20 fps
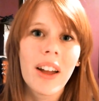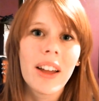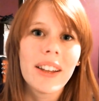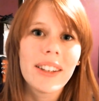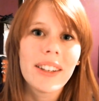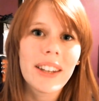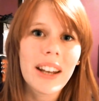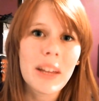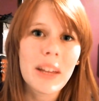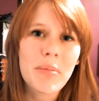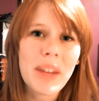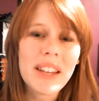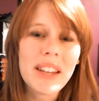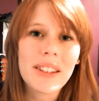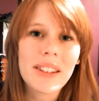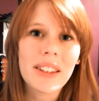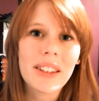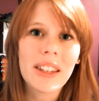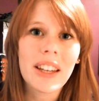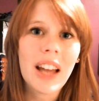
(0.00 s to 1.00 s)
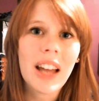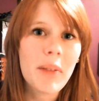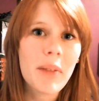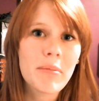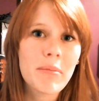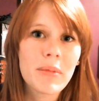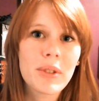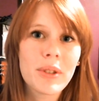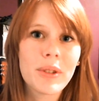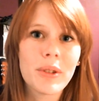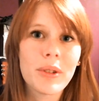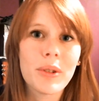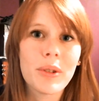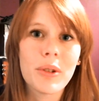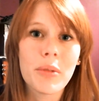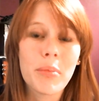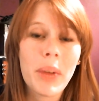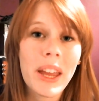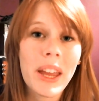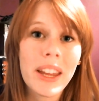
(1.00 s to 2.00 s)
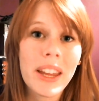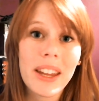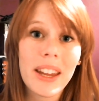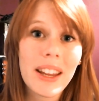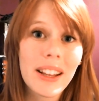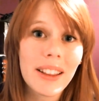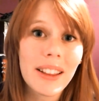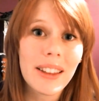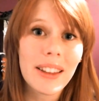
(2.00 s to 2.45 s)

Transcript: did I basically come to picking